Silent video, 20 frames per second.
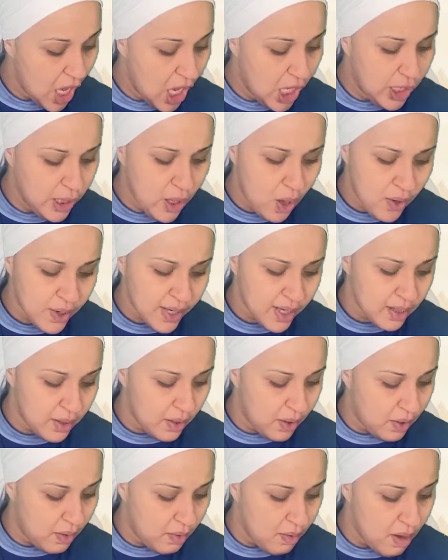long
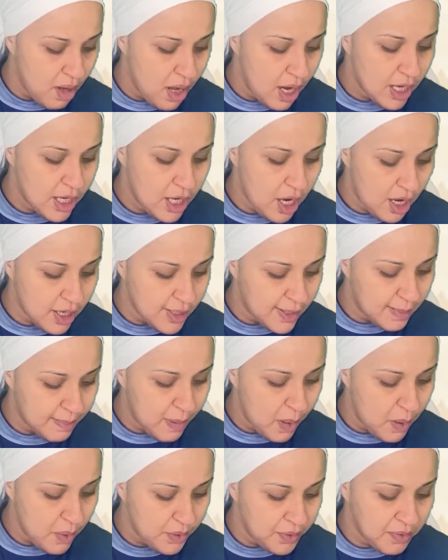ago, God
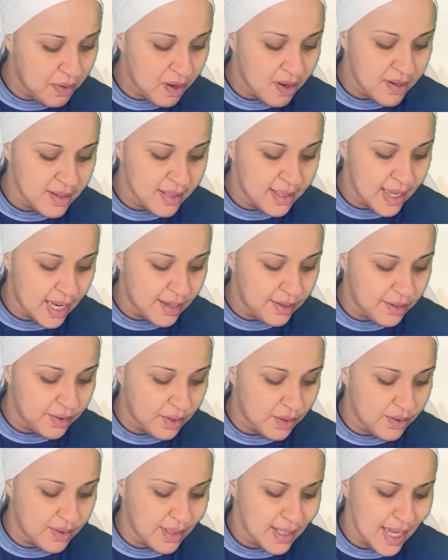spoke to our
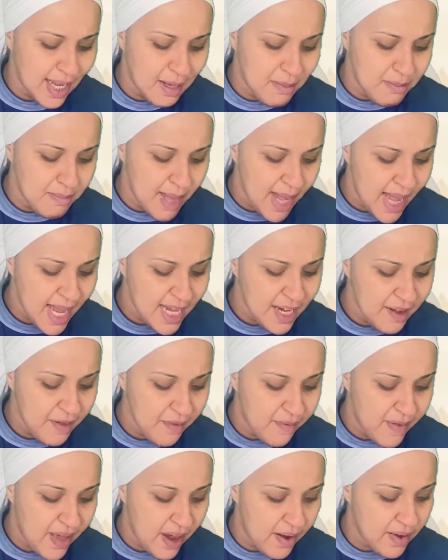ancestors in many
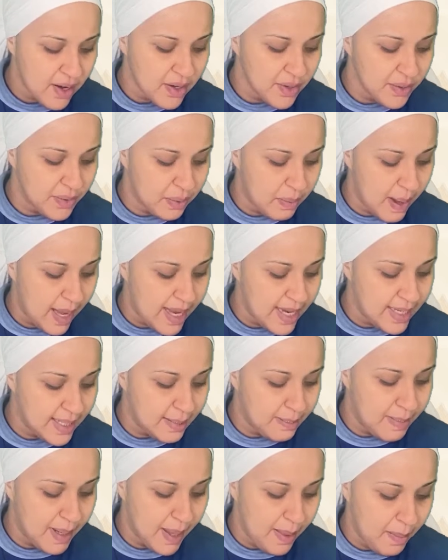various ways
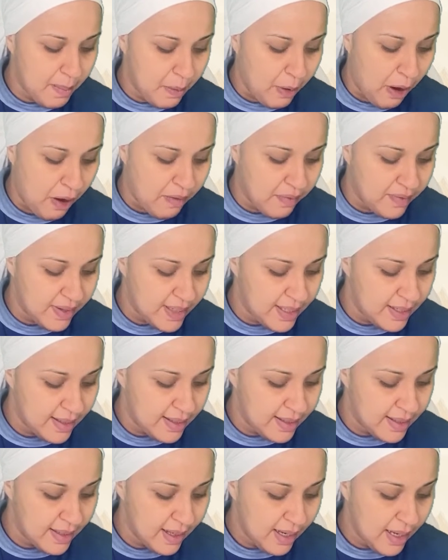by the
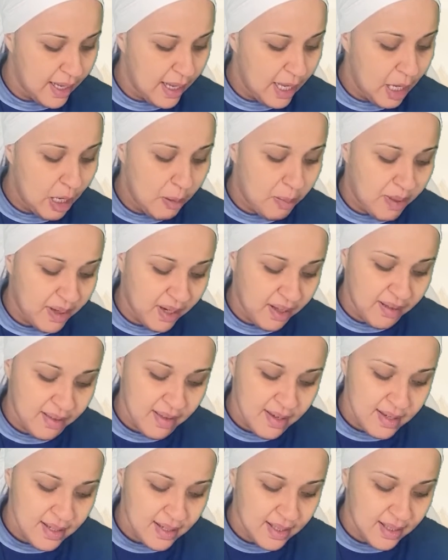prophets, but in
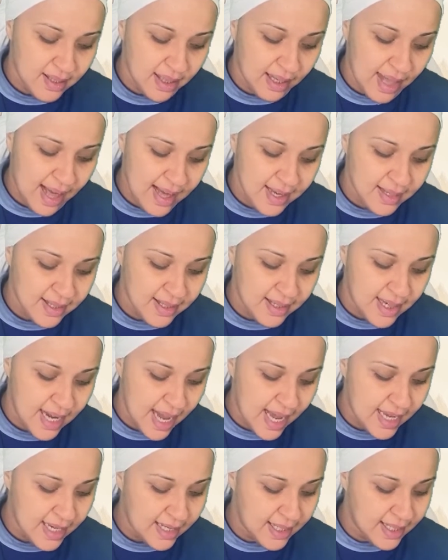these last
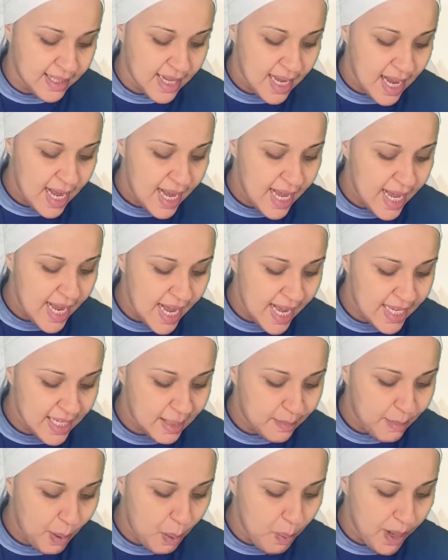days, He has
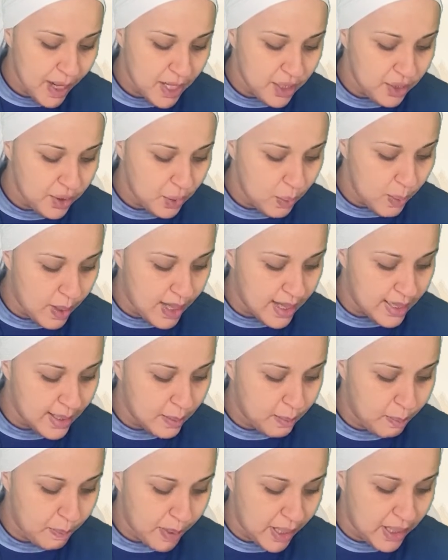spoken to us
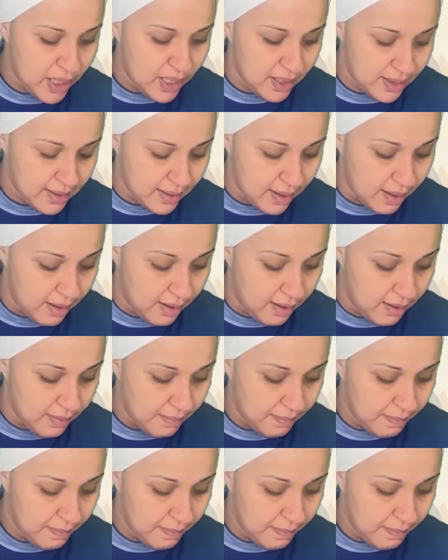by the Son,